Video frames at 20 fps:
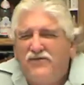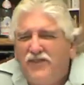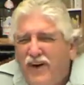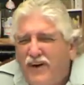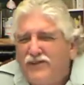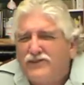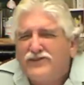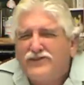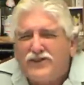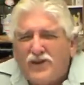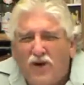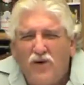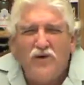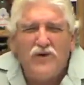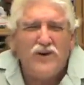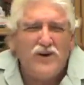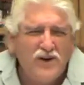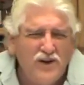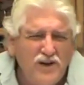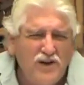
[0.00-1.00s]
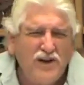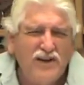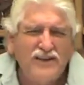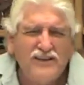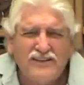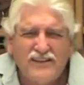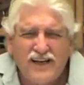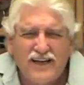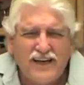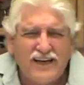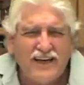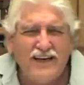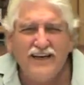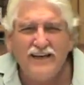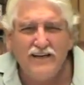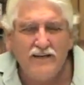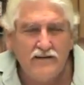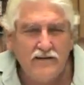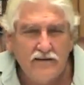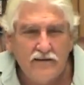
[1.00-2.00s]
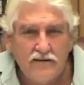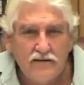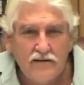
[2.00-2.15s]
felt so good as a kid.